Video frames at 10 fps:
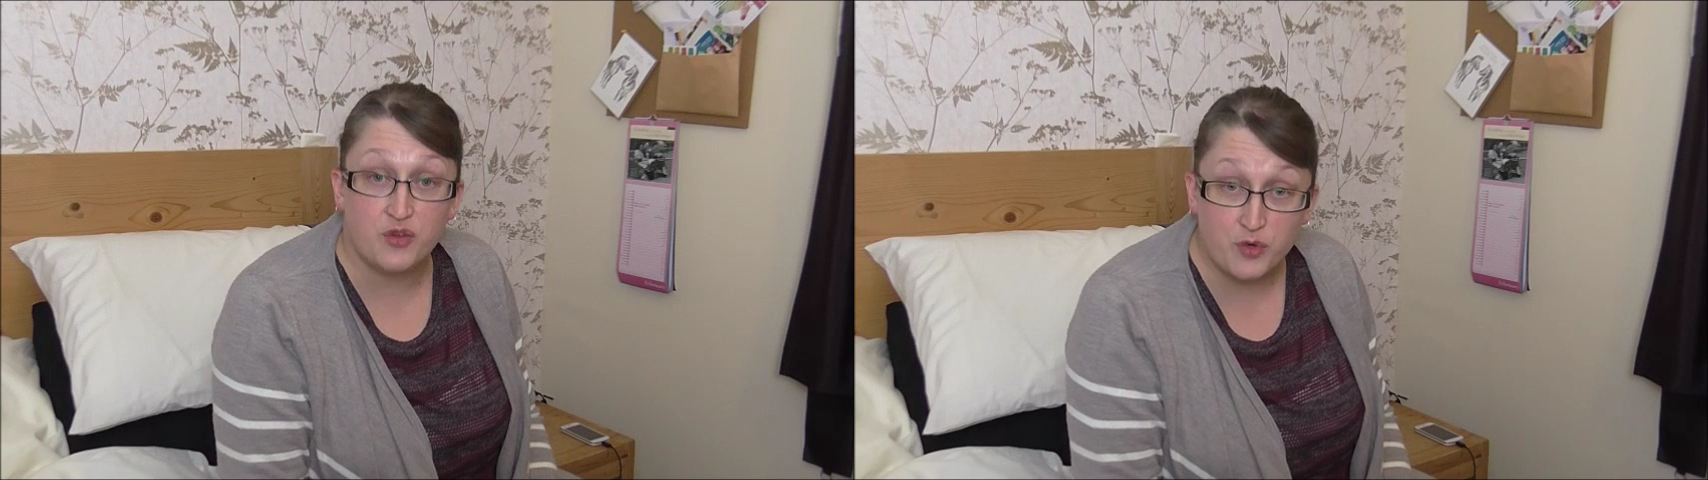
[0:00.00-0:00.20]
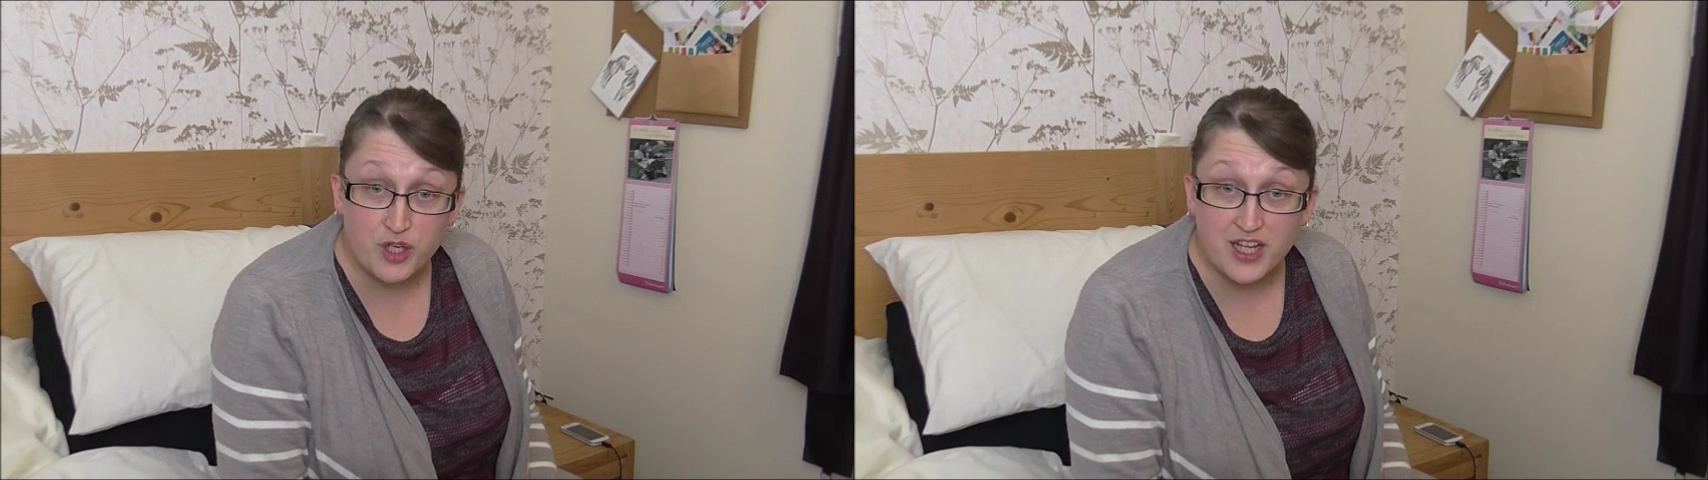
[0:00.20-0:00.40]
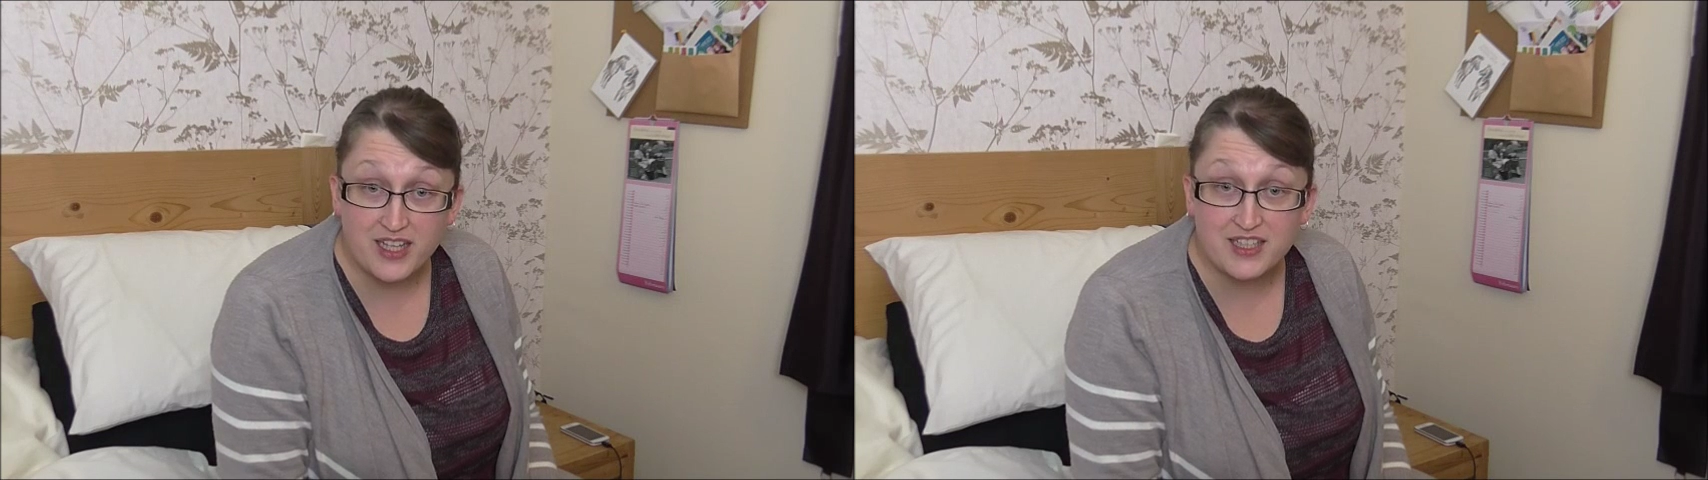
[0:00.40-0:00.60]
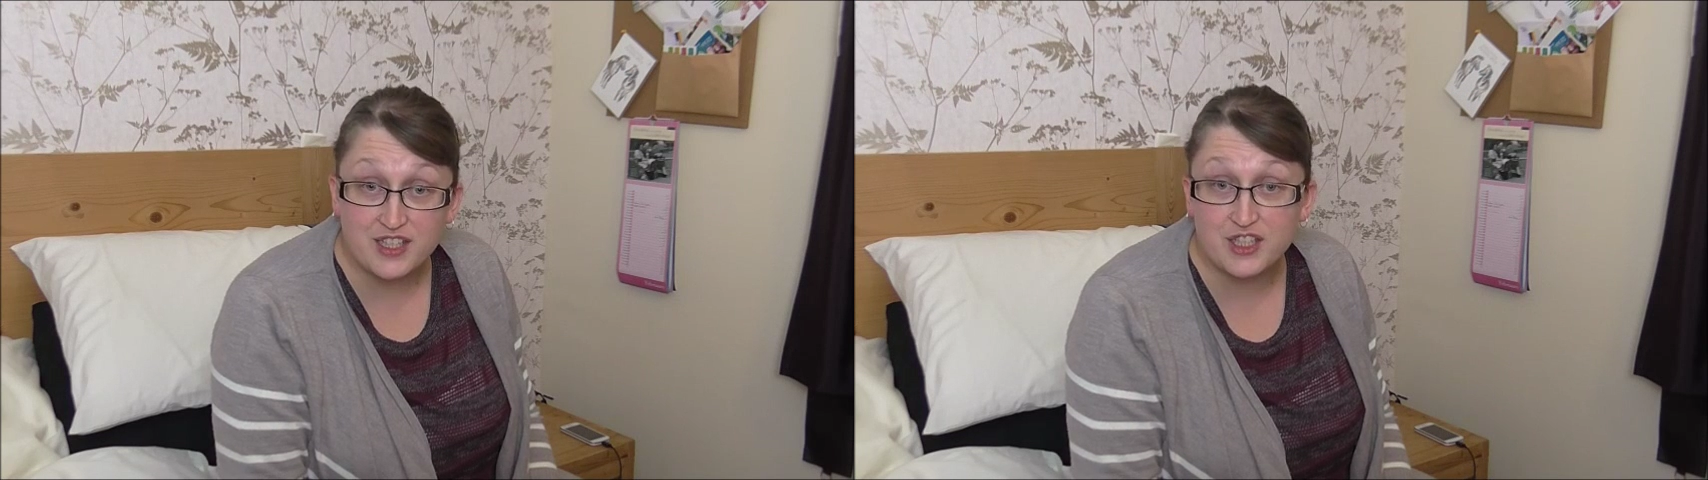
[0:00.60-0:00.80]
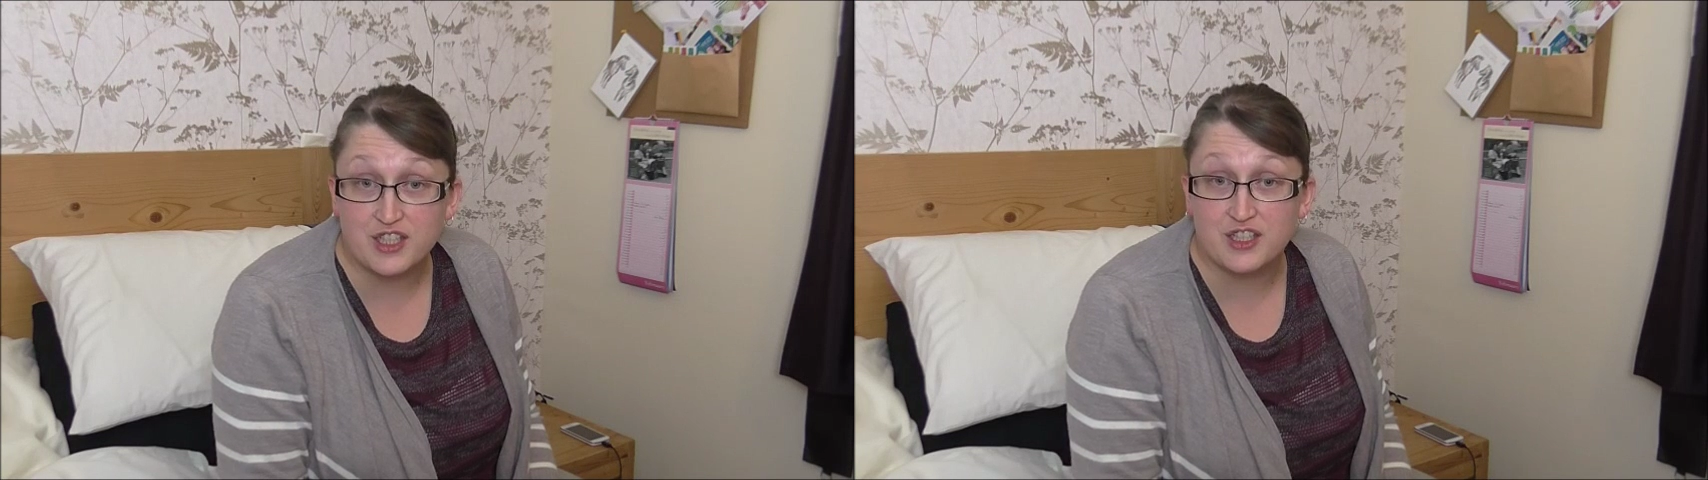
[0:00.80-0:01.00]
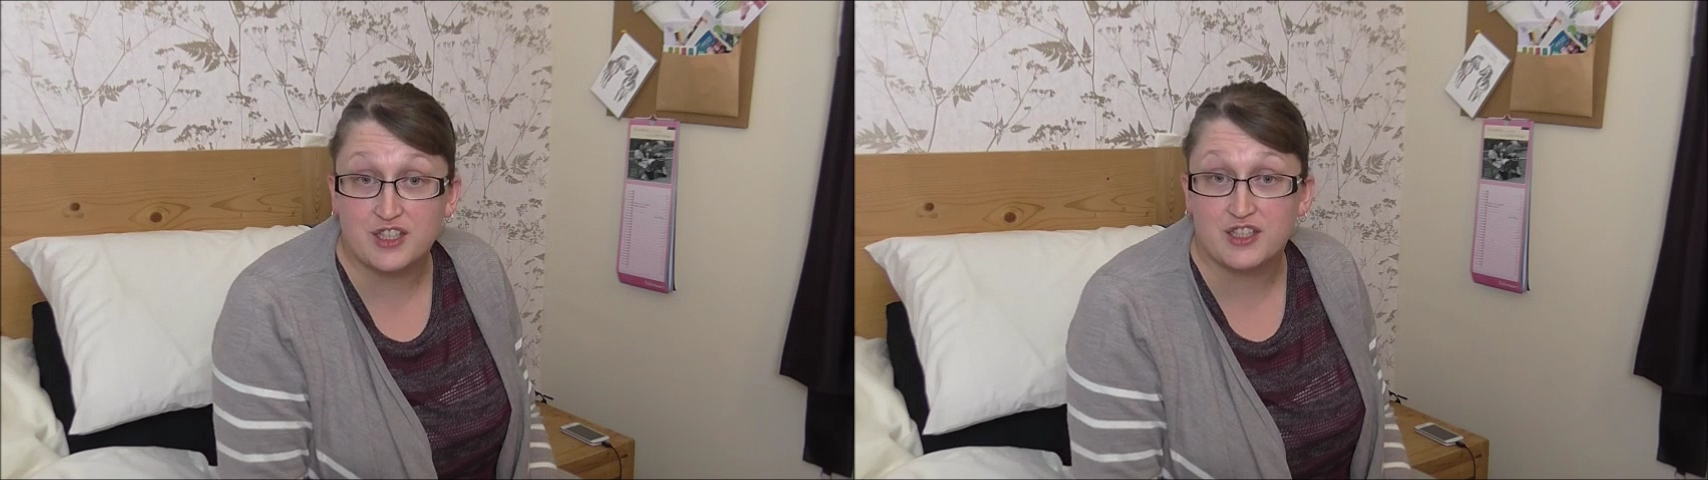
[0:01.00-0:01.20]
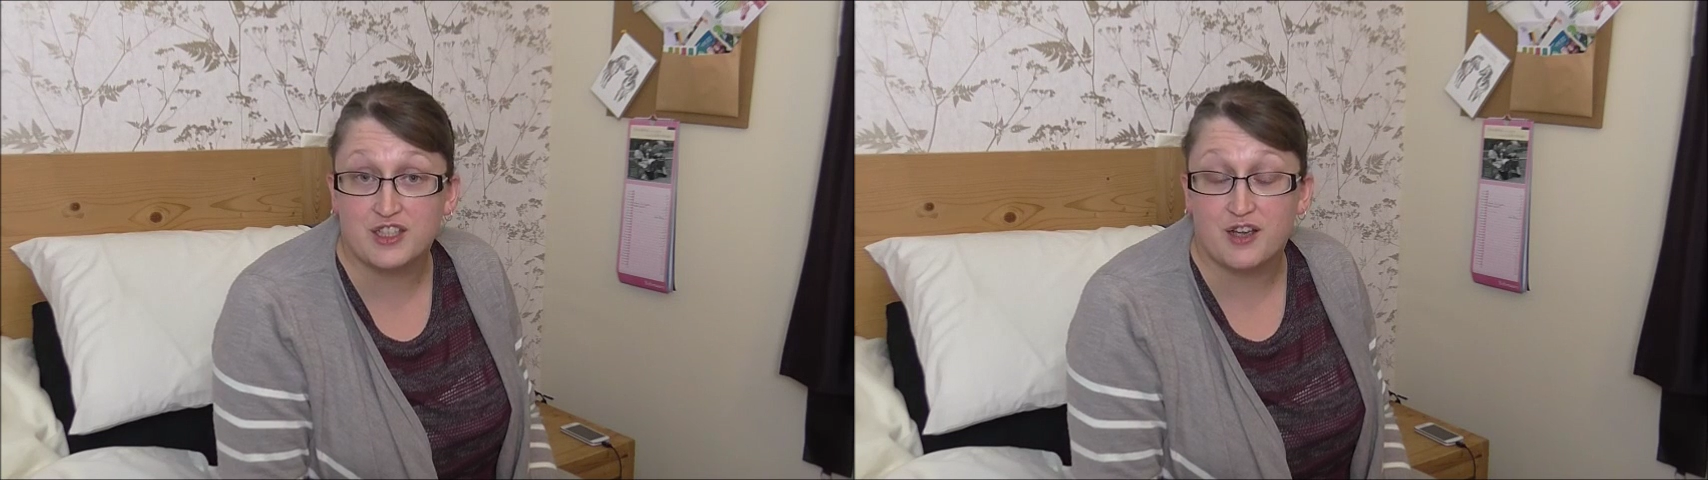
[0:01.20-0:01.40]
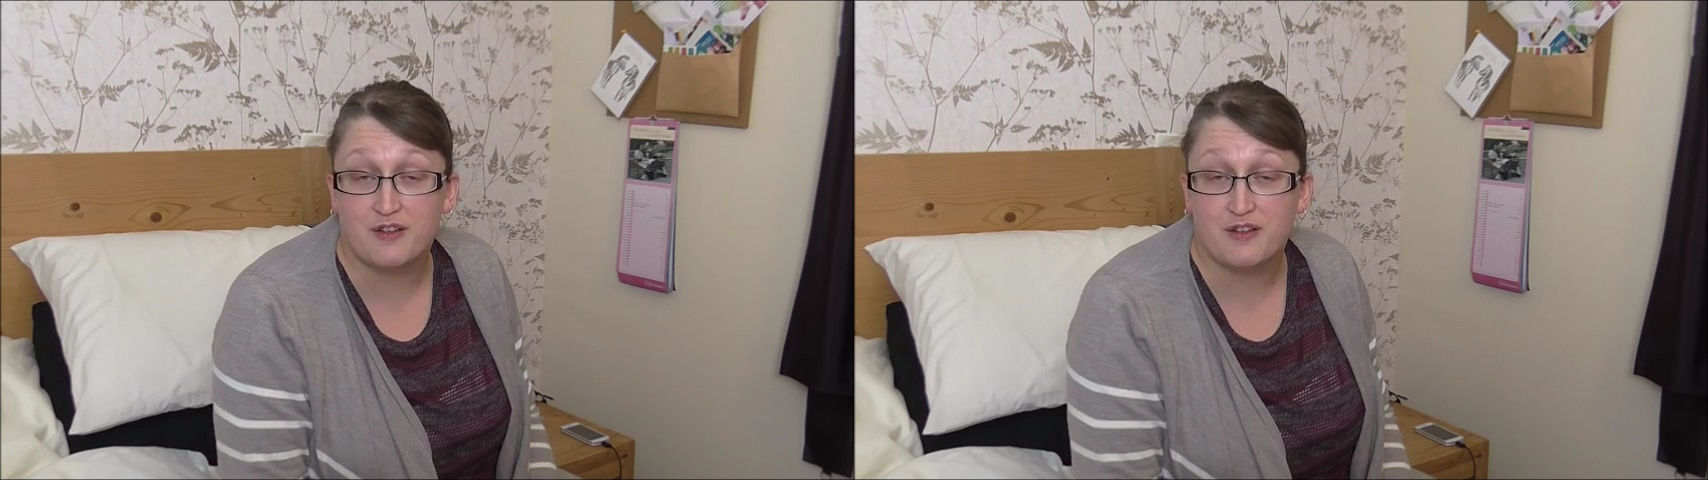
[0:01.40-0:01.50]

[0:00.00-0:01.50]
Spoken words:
If you would like to